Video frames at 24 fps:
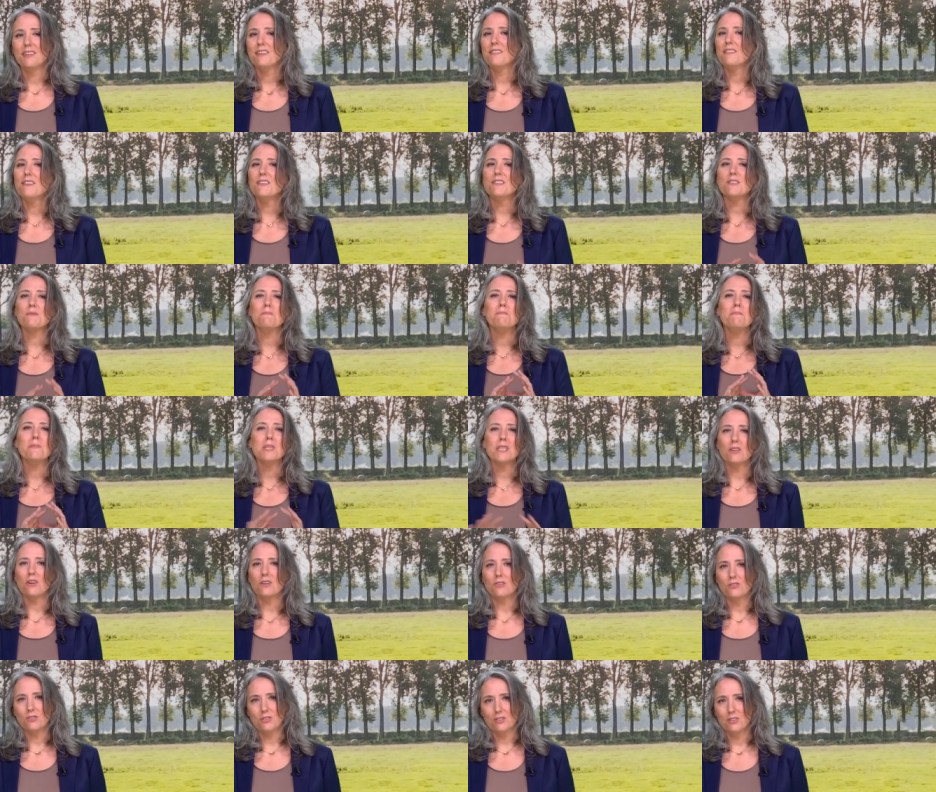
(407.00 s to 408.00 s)
This meat
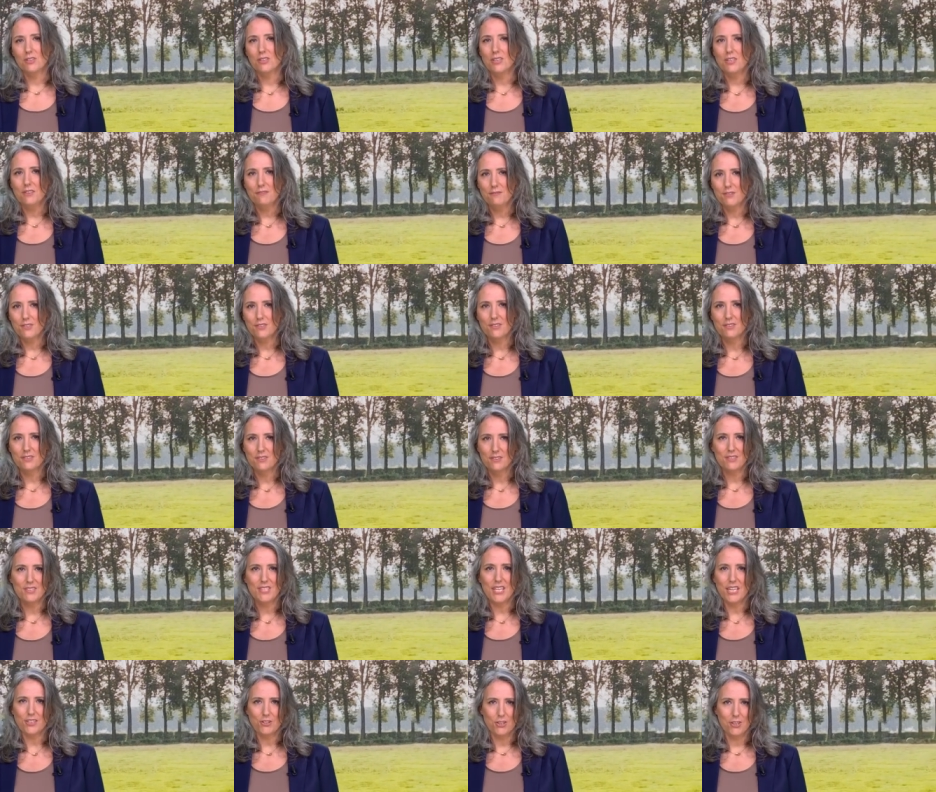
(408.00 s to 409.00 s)
alternatives
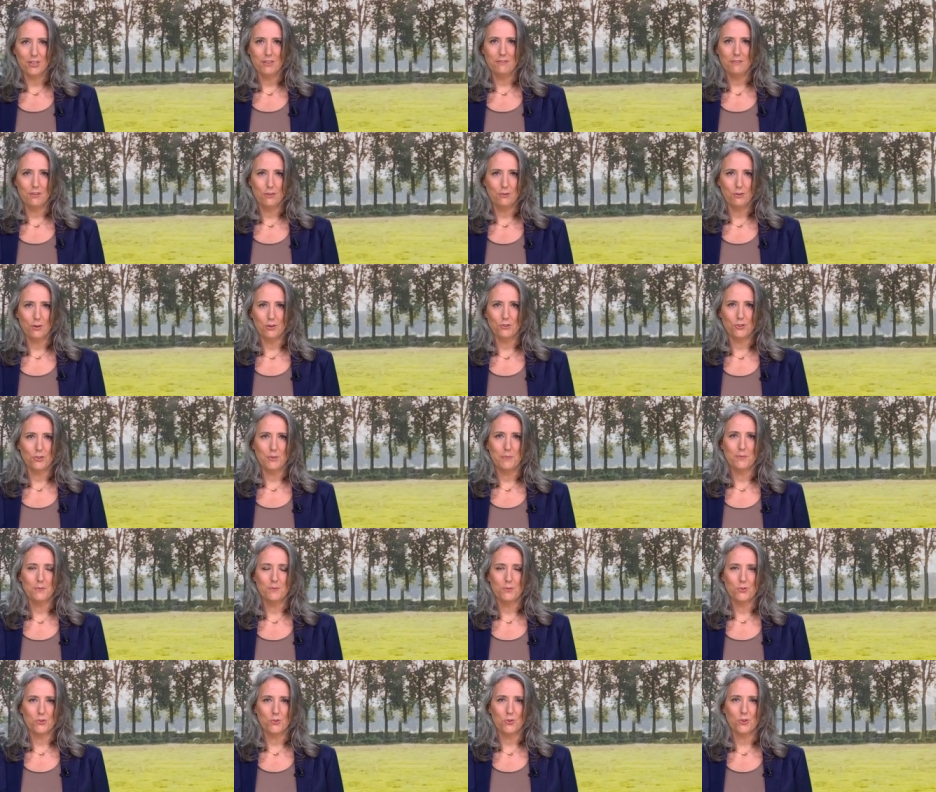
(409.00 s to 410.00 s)
section of the grocery
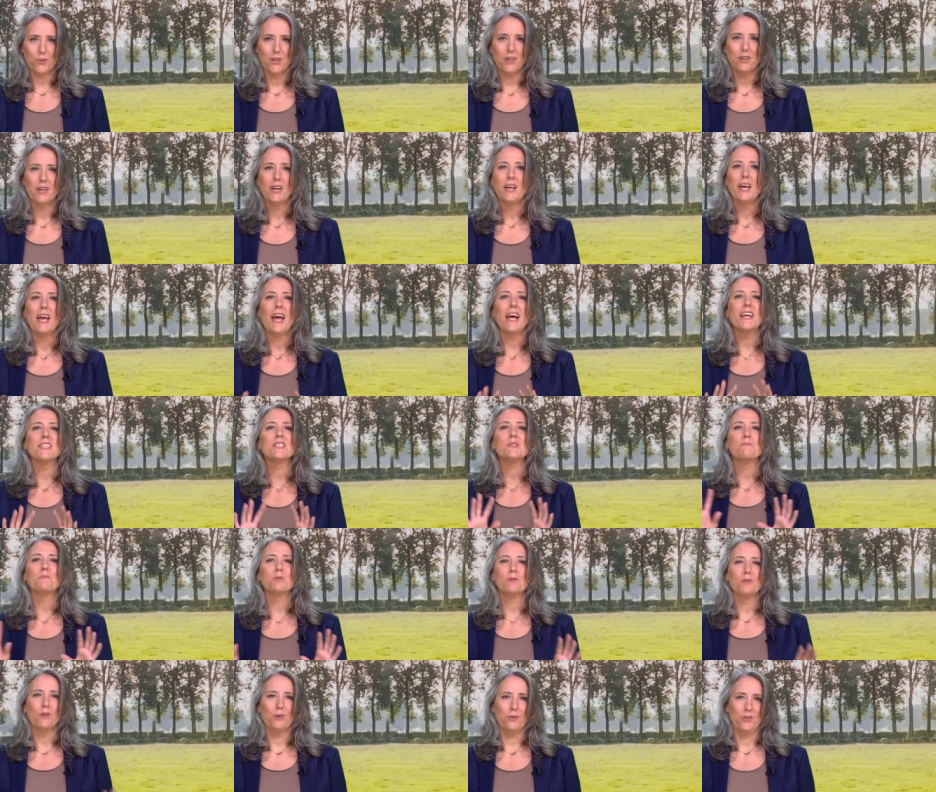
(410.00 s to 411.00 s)
store
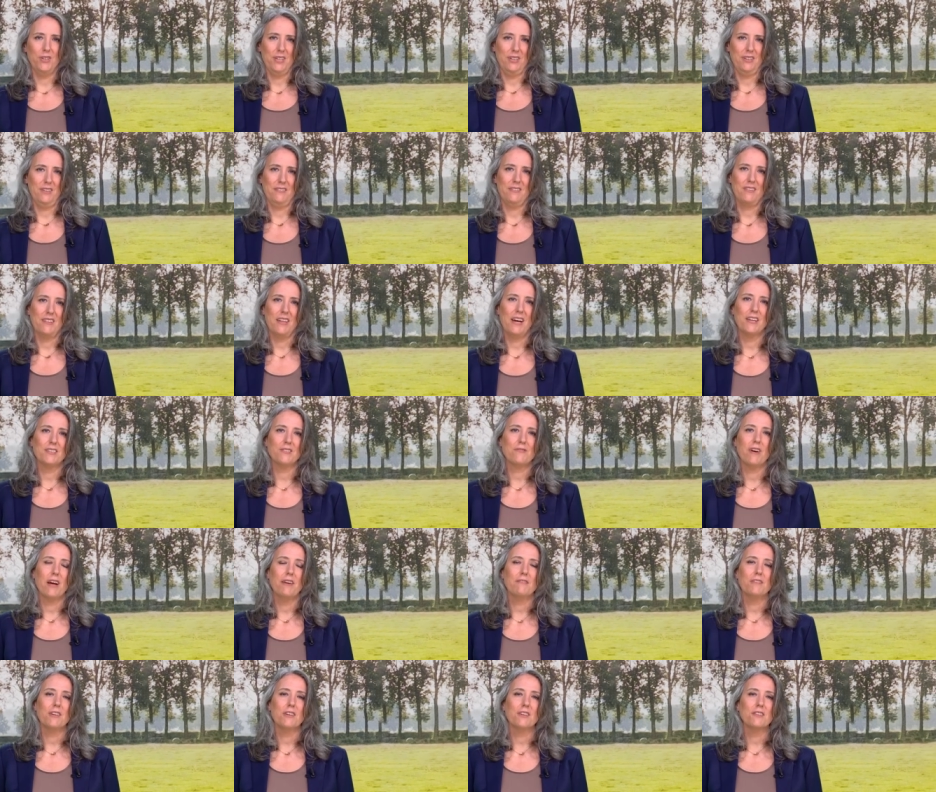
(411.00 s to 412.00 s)
exploded in the last
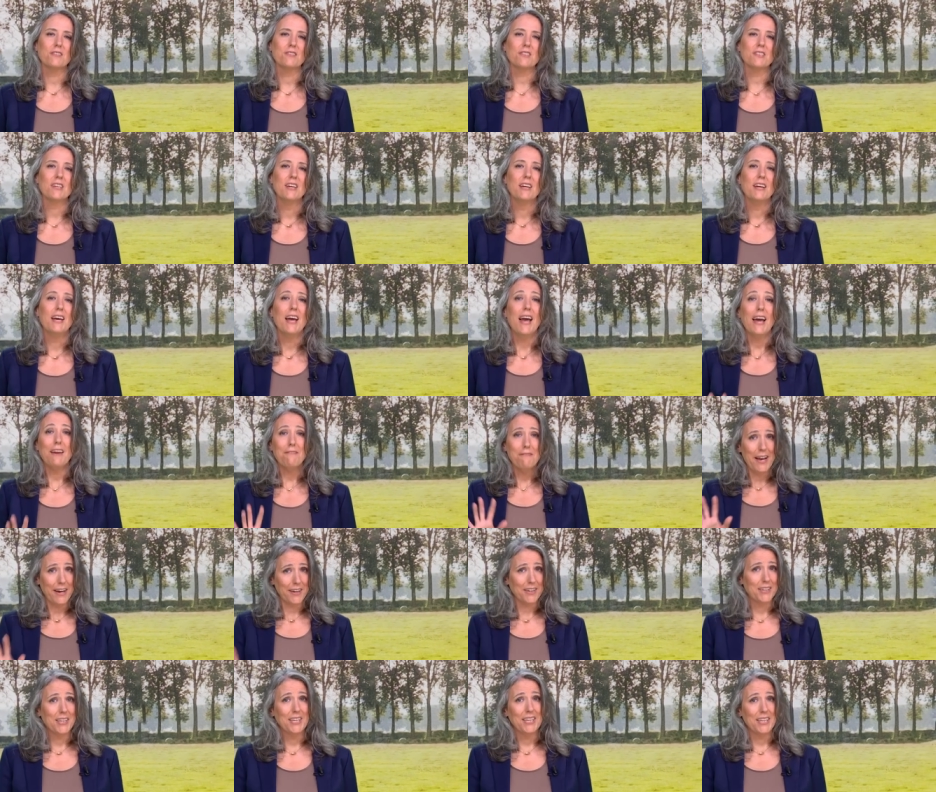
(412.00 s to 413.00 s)
five years. And
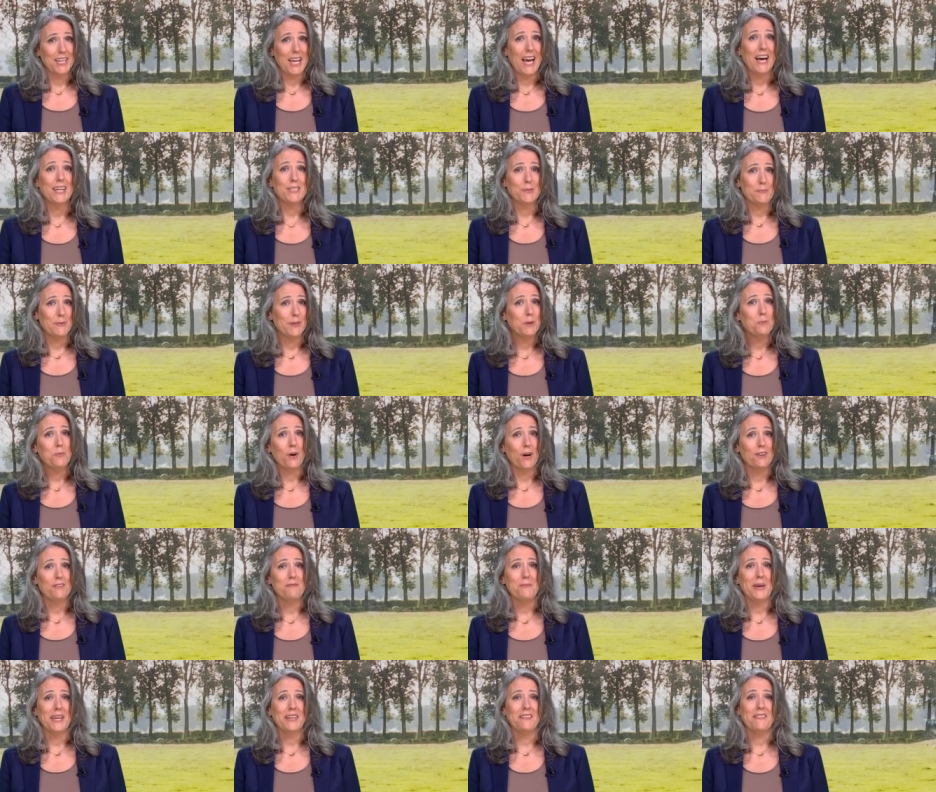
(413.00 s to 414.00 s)
Wageningen has been a part
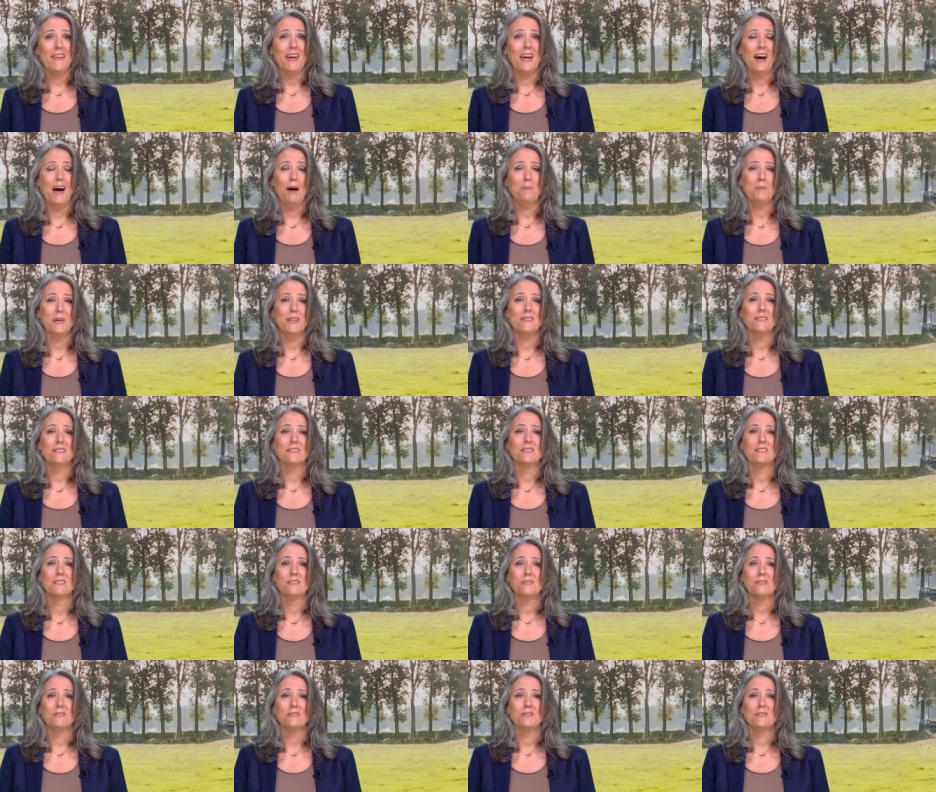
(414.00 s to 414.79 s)
of making that happen.